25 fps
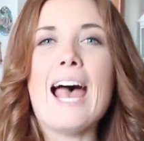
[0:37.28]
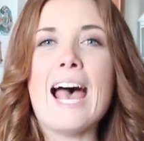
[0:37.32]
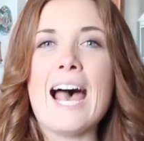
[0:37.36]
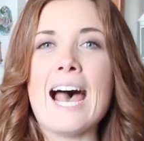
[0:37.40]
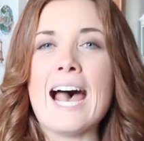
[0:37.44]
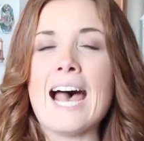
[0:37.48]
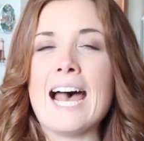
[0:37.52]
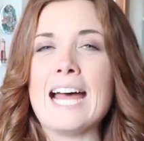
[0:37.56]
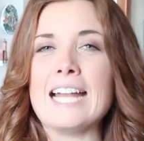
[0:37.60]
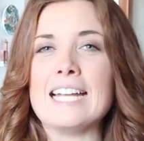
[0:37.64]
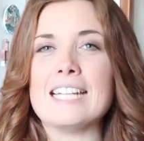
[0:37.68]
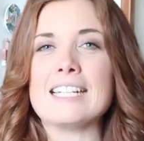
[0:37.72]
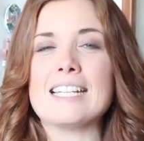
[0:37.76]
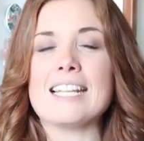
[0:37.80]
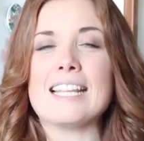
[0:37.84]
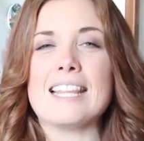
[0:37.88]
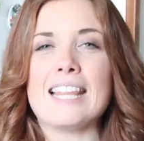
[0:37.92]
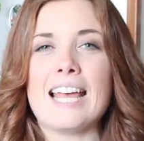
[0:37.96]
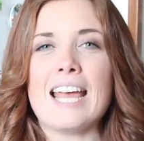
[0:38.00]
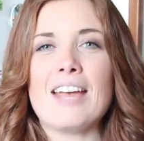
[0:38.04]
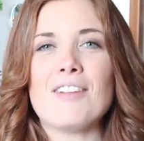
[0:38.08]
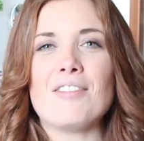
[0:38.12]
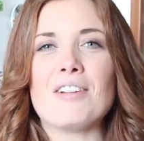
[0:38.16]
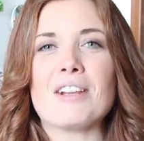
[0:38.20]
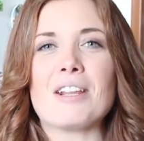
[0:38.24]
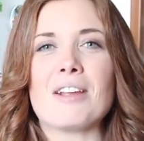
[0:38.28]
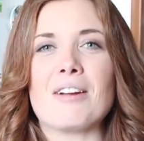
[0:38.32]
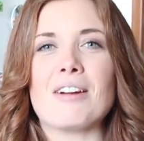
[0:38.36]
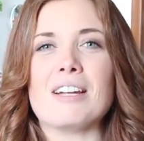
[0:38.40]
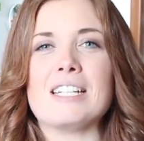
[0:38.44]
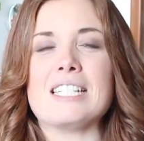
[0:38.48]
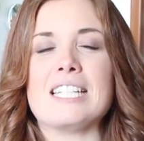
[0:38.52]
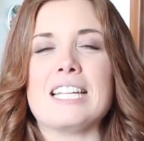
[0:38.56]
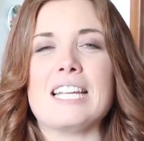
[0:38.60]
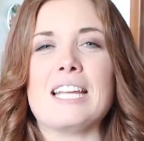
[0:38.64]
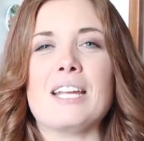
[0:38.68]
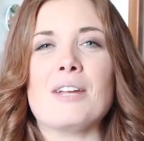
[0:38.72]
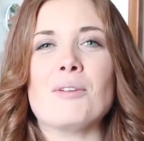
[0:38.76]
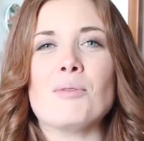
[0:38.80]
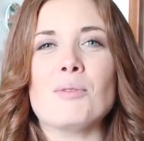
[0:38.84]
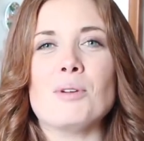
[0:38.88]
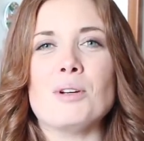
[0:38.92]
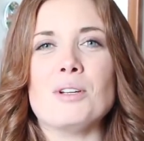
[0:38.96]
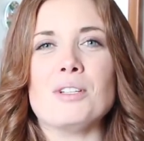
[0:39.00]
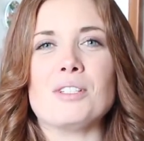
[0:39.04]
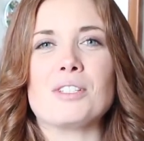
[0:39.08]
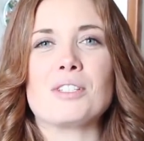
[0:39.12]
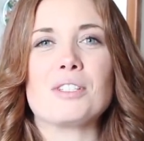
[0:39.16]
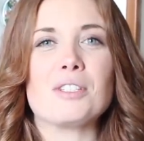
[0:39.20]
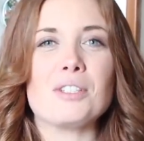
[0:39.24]
and their video idea
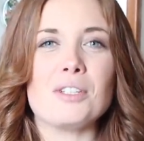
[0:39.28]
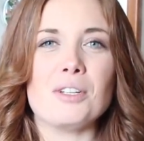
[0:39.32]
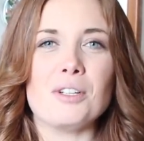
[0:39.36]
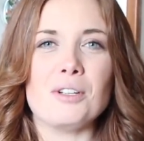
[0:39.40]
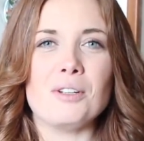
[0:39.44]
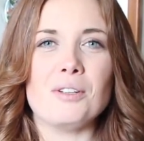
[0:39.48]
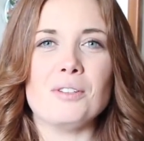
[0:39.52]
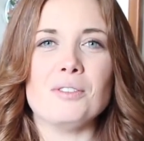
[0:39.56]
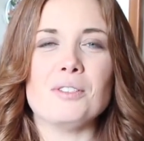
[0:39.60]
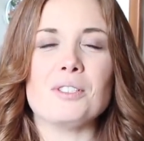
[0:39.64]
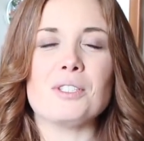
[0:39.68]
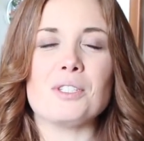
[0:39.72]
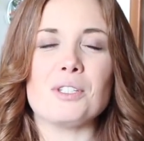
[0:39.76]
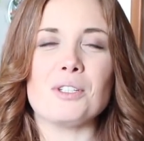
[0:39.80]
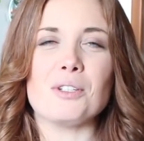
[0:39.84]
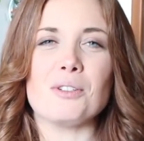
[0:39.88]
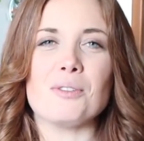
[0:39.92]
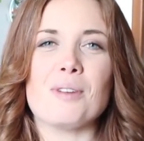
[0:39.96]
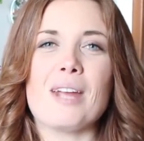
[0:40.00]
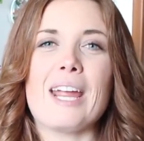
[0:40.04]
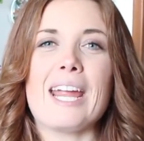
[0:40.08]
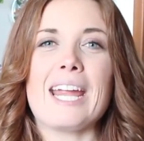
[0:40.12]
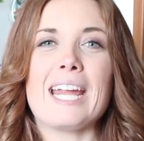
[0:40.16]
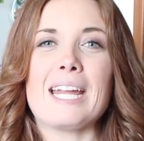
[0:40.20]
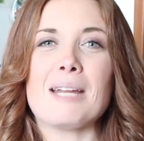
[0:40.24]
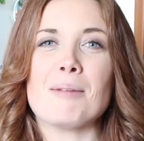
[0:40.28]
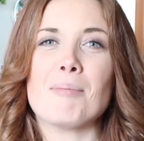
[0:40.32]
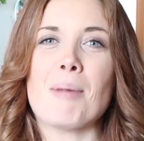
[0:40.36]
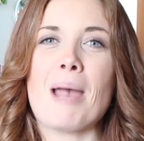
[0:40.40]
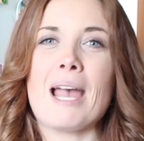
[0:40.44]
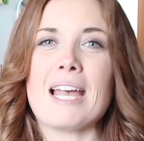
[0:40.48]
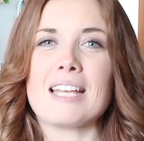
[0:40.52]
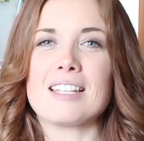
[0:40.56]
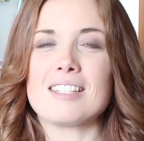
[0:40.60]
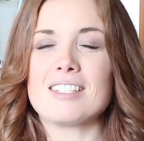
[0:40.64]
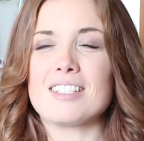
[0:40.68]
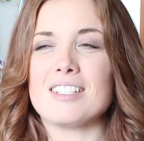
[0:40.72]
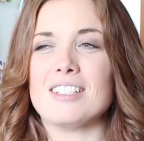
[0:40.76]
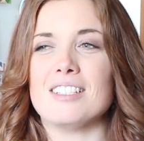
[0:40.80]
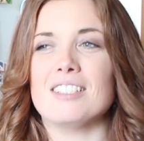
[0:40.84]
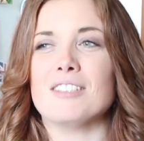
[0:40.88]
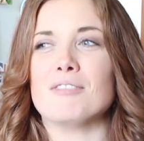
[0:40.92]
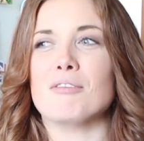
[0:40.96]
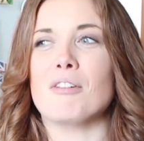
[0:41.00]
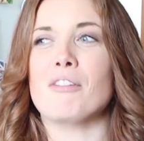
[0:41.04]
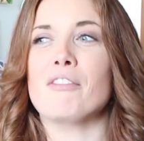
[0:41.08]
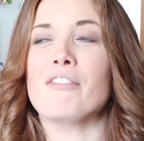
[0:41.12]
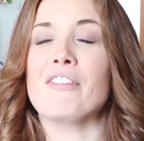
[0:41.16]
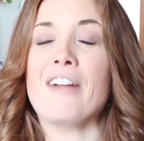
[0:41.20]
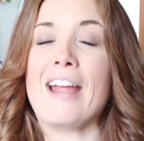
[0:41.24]
was to do a
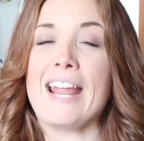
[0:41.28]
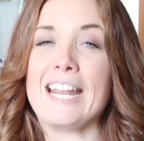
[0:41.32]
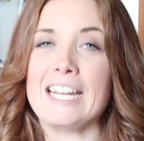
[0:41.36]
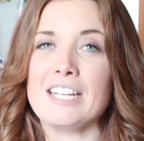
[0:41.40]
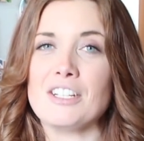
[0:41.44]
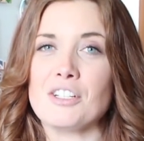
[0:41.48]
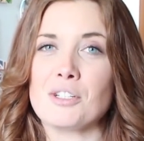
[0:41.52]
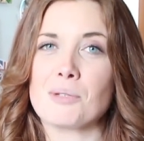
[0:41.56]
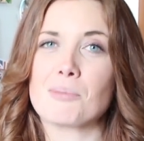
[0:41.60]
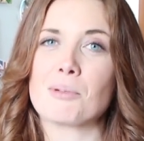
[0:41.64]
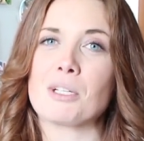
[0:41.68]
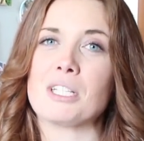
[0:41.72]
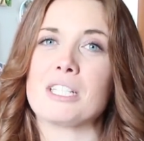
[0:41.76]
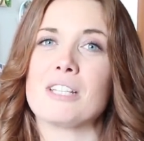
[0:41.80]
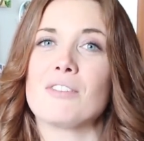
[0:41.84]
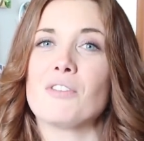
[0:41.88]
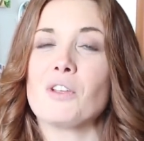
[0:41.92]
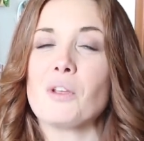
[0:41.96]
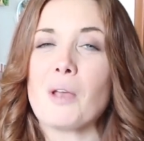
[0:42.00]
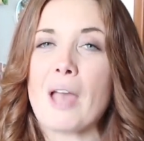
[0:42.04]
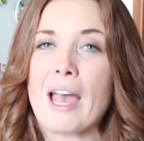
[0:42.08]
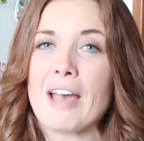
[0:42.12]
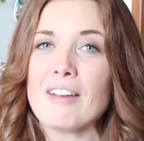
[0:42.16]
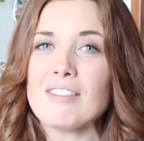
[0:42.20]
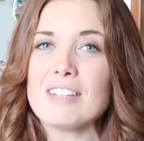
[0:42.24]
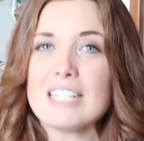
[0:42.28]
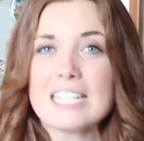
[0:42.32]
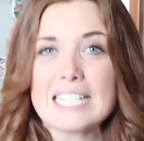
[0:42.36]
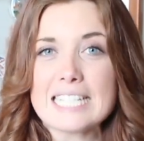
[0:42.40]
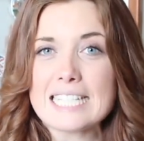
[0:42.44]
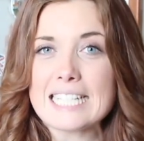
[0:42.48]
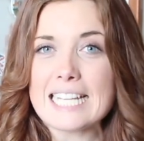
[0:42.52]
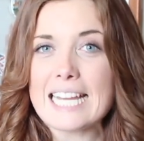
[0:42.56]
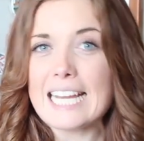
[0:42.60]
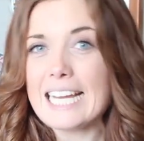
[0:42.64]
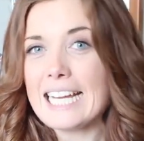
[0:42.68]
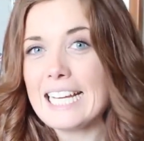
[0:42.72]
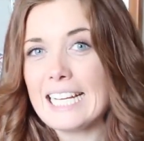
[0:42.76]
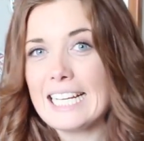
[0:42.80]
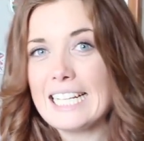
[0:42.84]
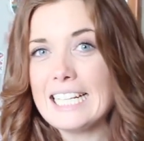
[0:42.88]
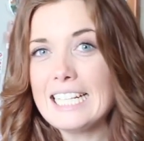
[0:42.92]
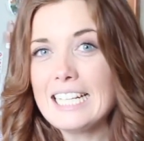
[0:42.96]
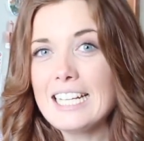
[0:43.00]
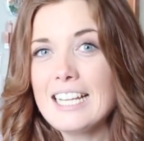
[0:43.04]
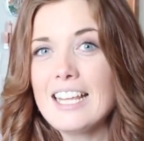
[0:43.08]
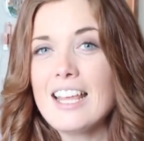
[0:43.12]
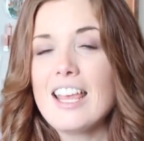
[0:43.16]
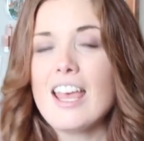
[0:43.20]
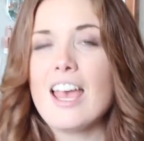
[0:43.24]
pasta revenge because if you haven't
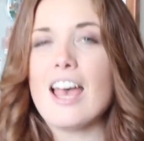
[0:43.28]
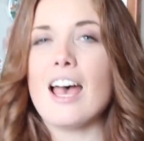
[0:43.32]
seen,